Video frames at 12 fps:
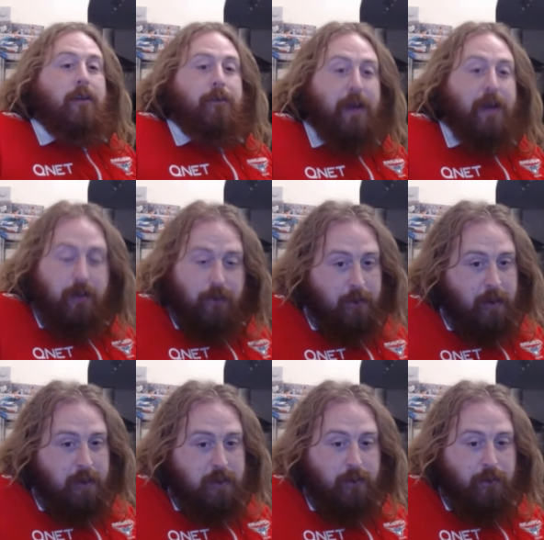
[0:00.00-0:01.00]
Thank you very
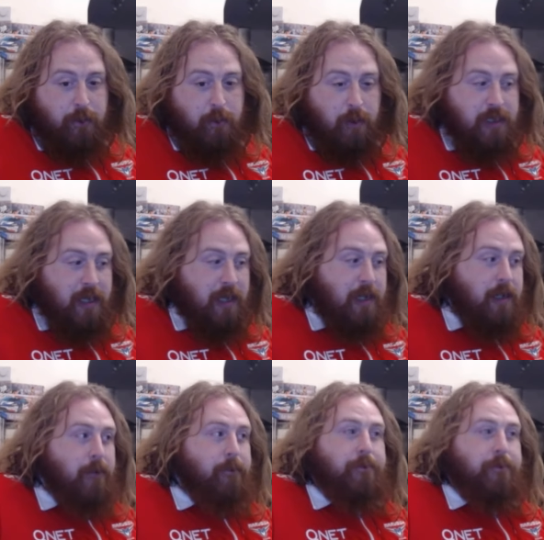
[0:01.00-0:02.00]
much for watching.
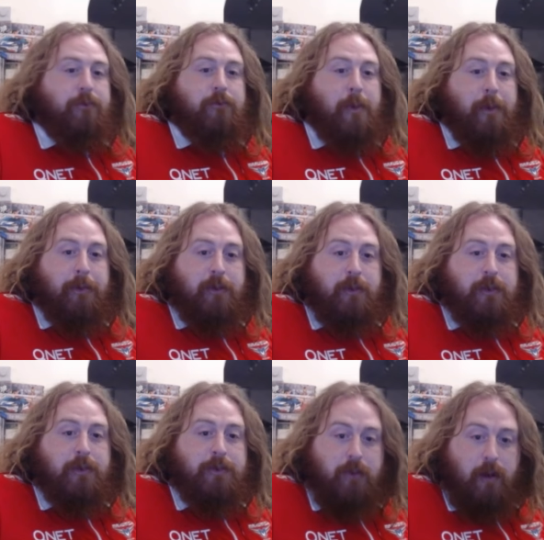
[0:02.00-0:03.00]
Remember to
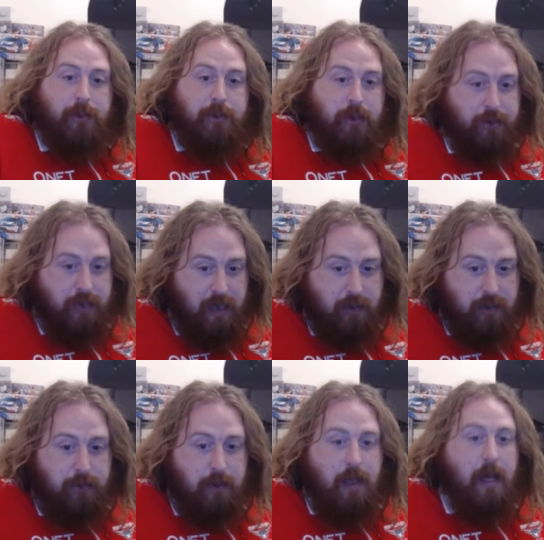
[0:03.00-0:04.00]
subscribe to the
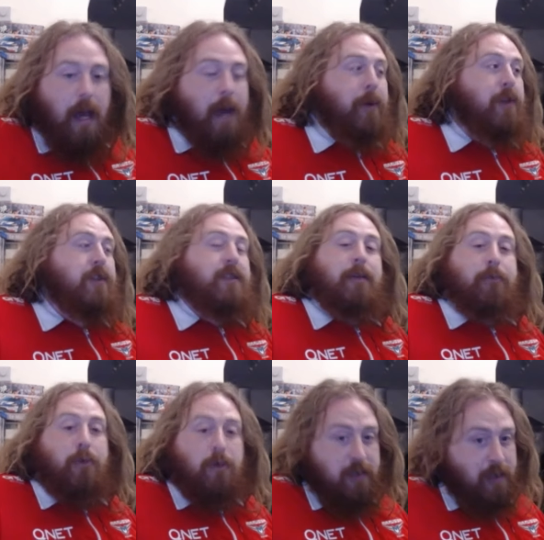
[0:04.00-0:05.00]
channel. And most
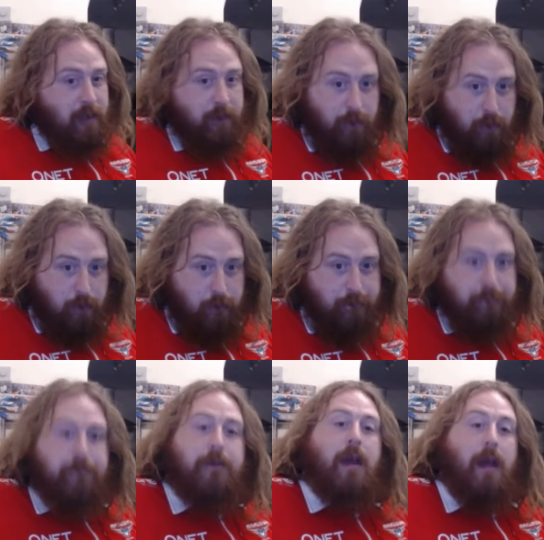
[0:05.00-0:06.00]
importantly of all,
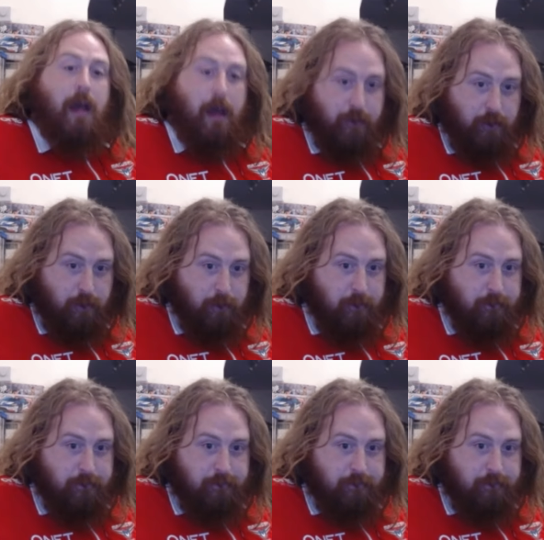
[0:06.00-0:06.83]
have a good one.